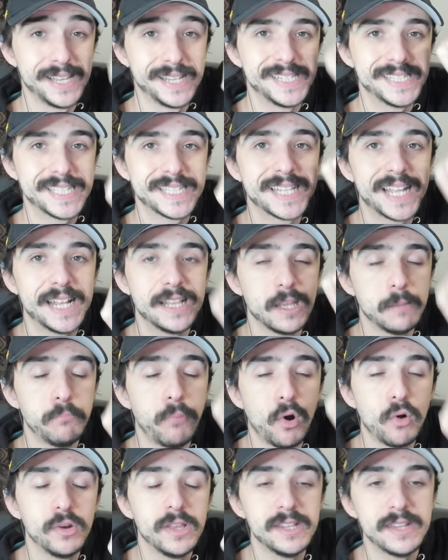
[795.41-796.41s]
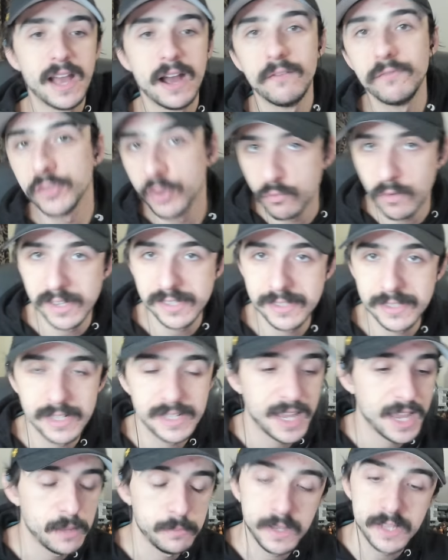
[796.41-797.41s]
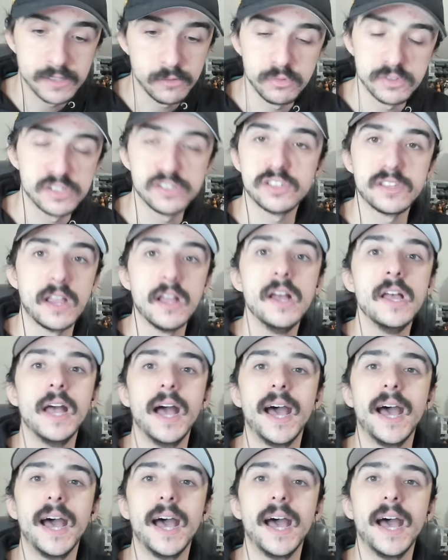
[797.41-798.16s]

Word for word: like slightly pointing down for the rest of the day because it was just like,